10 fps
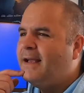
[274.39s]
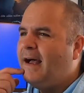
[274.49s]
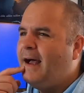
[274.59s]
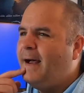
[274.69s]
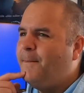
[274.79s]

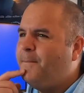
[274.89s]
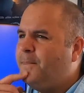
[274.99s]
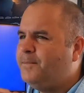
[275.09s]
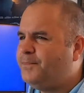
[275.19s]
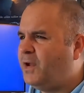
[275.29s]

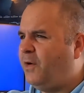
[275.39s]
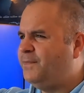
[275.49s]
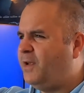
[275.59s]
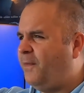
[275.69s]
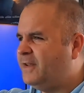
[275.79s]

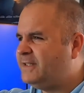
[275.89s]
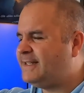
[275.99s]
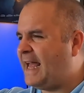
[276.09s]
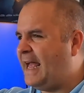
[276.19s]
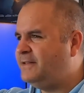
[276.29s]
on the
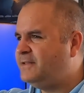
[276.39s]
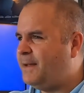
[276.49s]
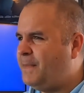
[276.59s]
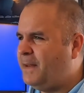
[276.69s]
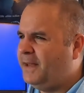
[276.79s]
stand
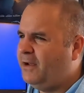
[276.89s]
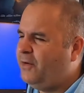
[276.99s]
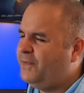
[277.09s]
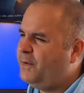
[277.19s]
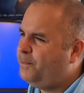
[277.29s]
and maybe
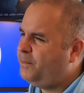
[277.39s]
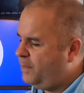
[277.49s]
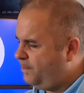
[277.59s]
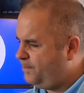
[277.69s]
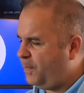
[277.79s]
on
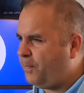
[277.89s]
the